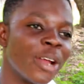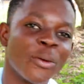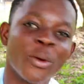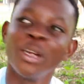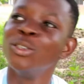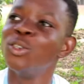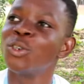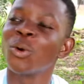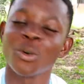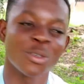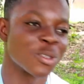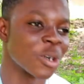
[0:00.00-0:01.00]
When Joe
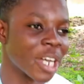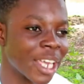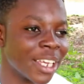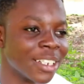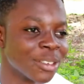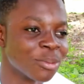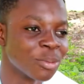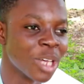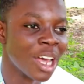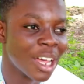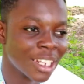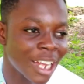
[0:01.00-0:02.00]
was talking,
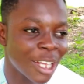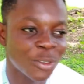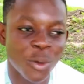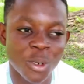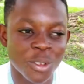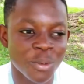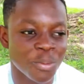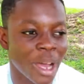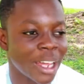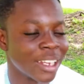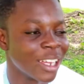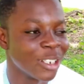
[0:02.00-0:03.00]
that was
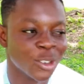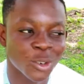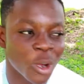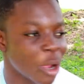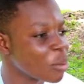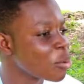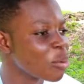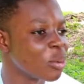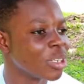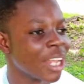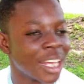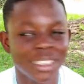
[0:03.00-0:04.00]
my enjoyable,
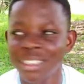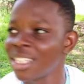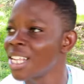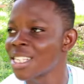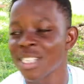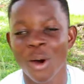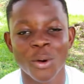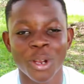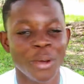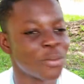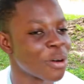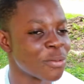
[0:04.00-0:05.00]
that lesson I'll
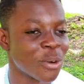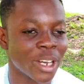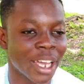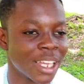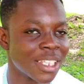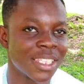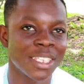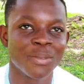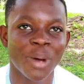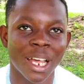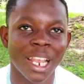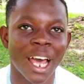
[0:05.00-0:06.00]
never forget in
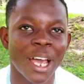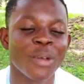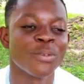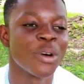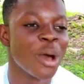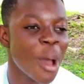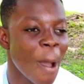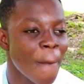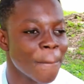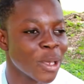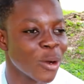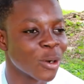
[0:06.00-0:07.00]
my life,
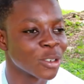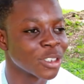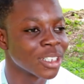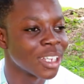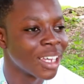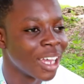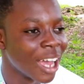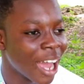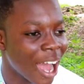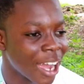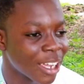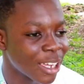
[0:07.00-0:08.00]
because
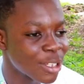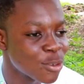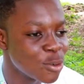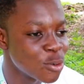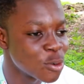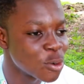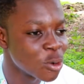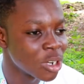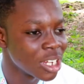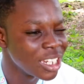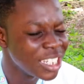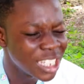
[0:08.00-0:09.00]
I get to know
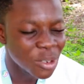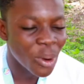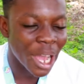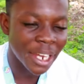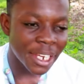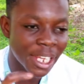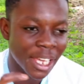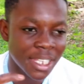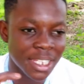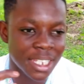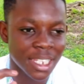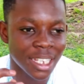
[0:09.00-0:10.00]
new
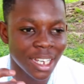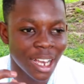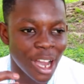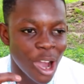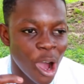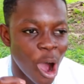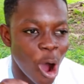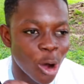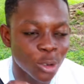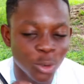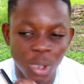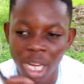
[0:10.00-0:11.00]
ideas, how
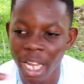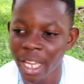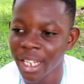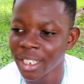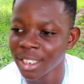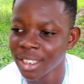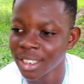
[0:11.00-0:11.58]
to learn,